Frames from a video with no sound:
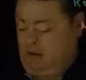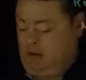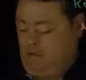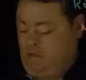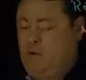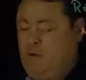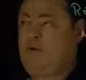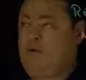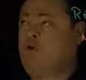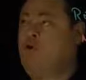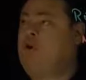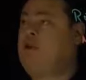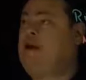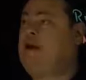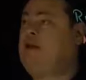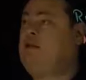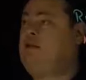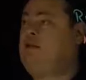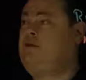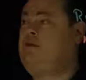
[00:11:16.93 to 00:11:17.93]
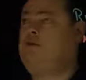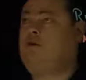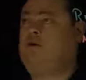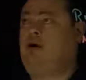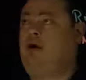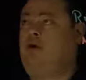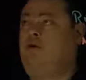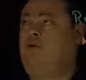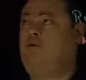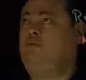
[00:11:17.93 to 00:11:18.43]
When we connect this
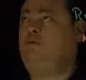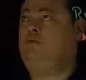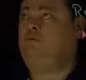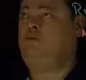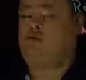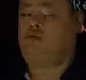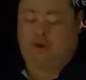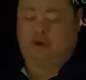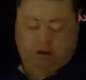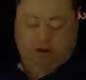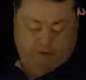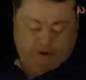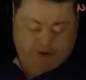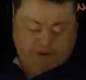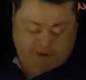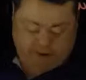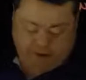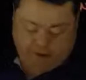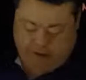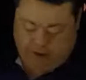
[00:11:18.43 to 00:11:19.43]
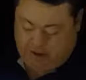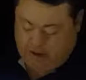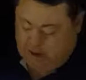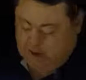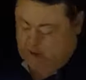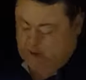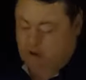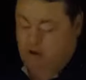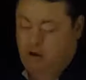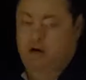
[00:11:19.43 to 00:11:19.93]
now to our idea
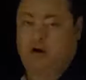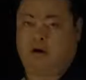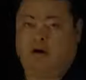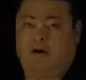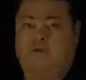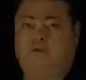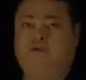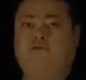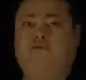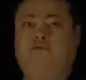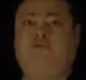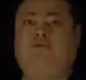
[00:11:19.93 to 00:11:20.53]
of